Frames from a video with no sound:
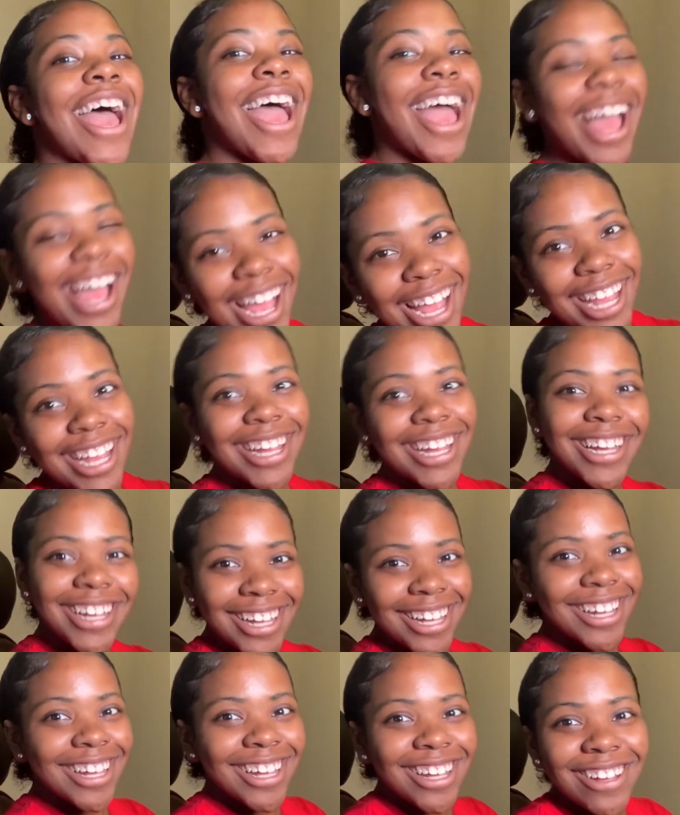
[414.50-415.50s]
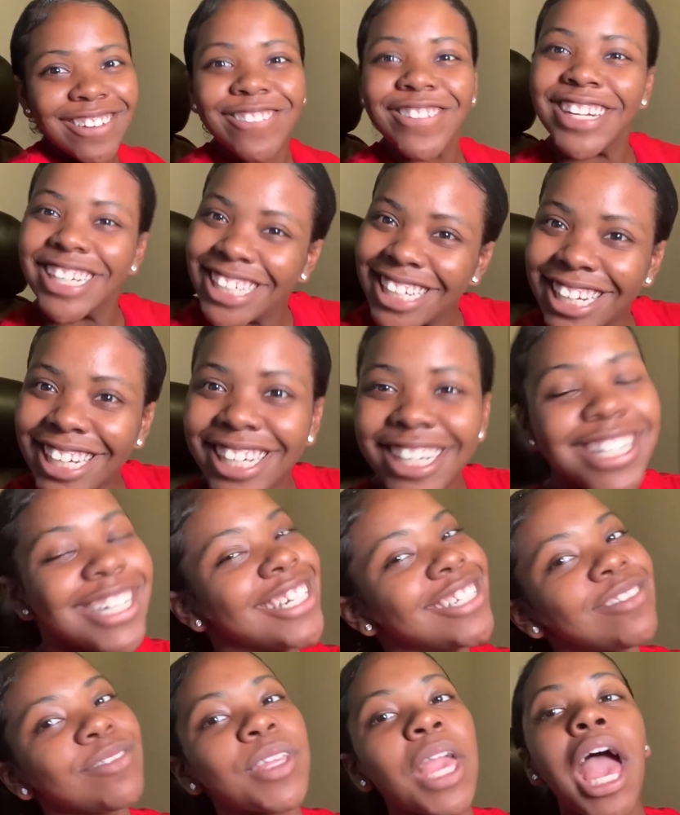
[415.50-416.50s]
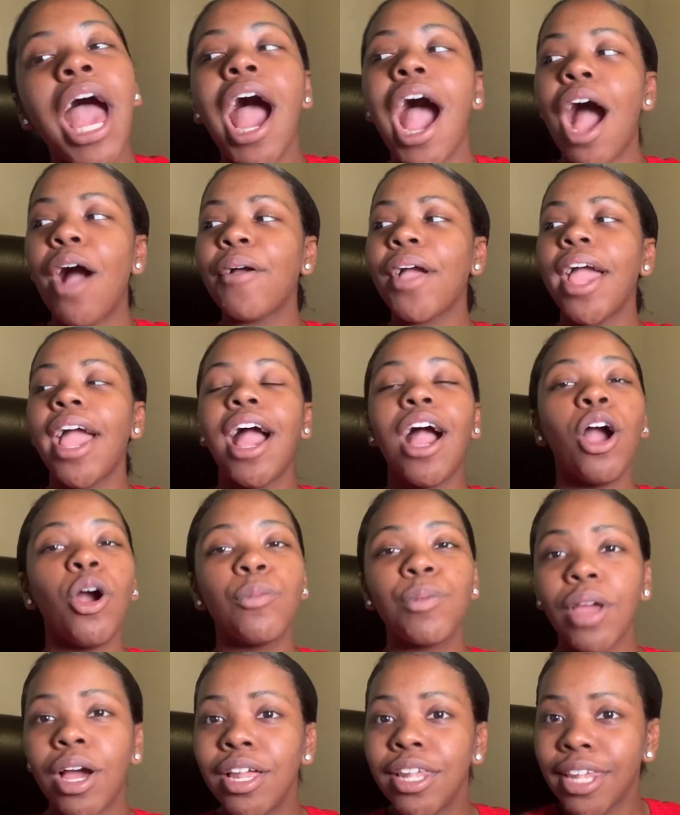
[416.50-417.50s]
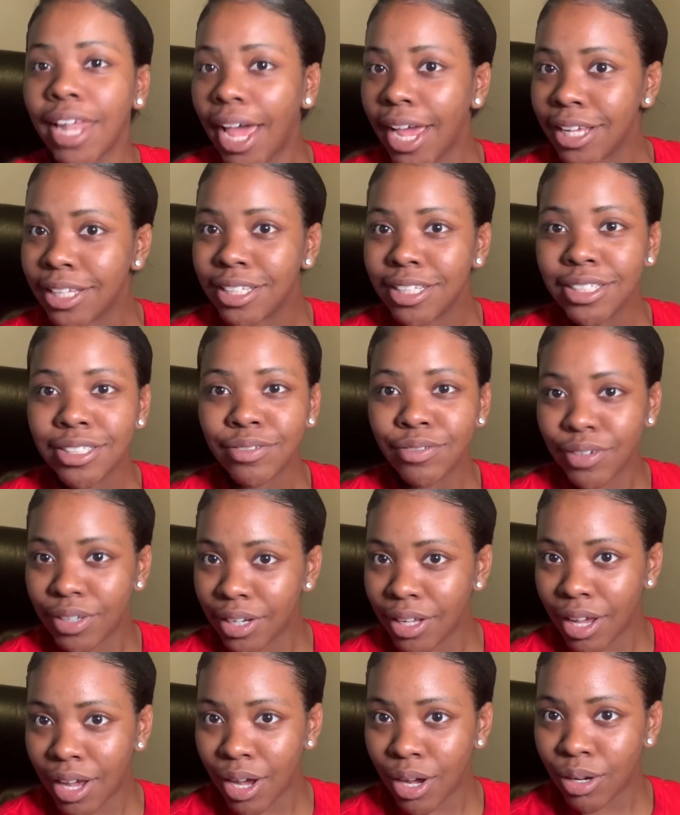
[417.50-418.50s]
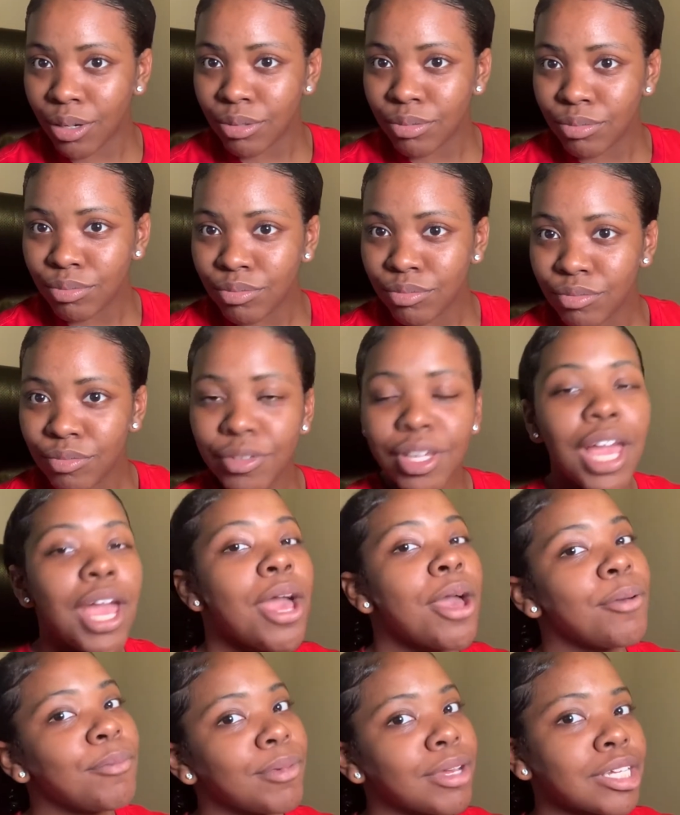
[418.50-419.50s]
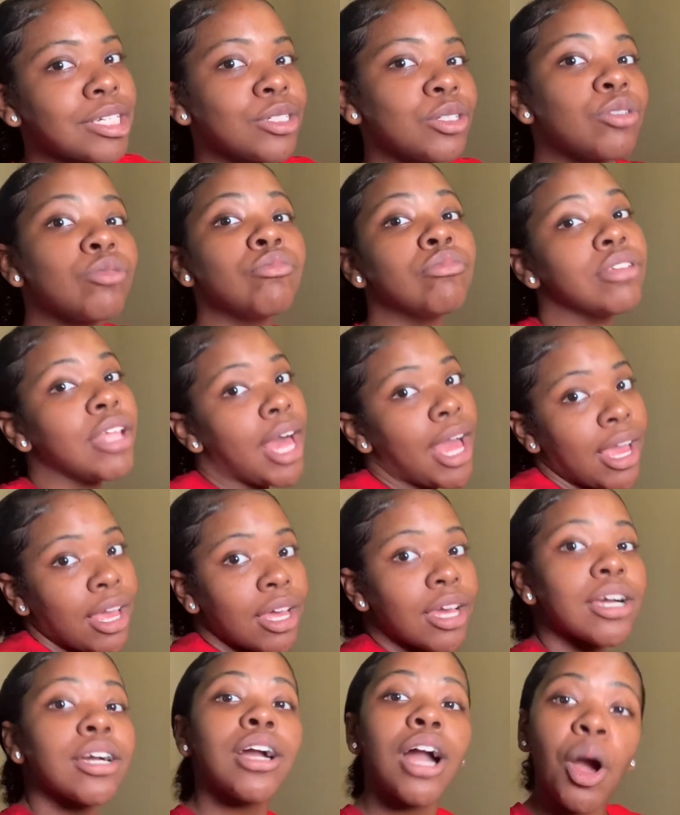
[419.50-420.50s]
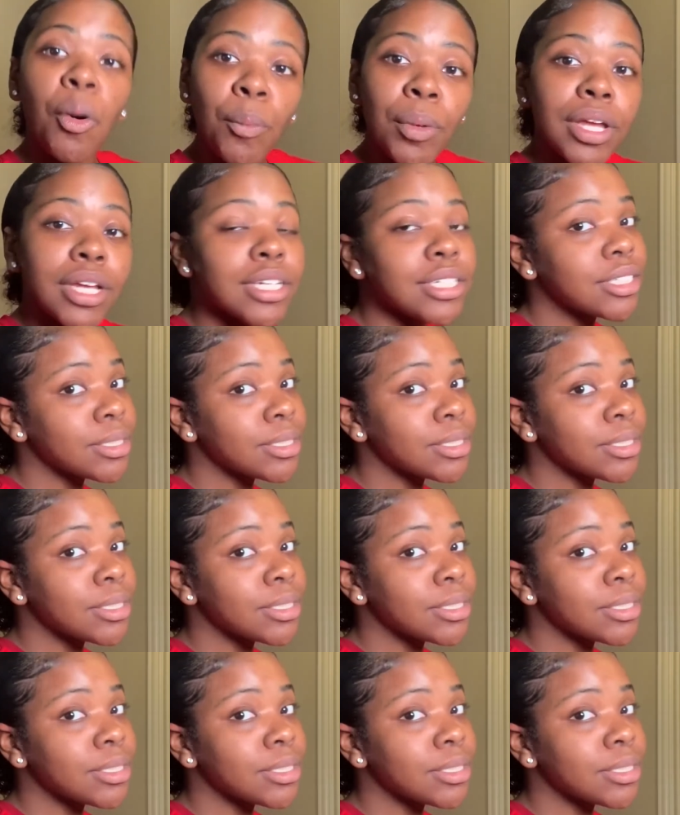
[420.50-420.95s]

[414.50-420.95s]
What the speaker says: Hey, we done. Okay, I hope y'all like this video. Make sure you like, comment, and